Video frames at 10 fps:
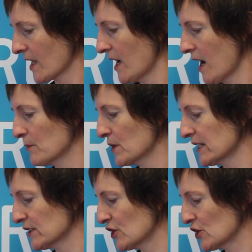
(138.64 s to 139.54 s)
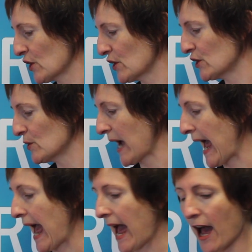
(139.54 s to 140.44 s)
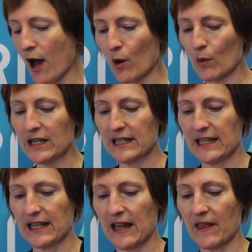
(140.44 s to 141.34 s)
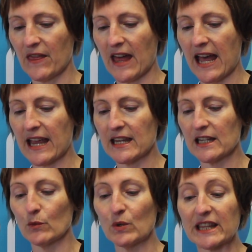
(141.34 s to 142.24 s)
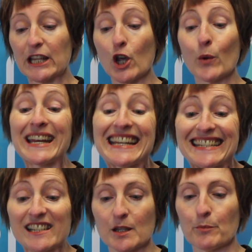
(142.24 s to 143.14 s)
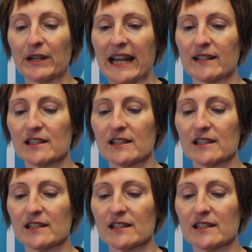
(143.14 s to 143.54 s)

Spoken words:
I'm going to show you how when they go into the bladder.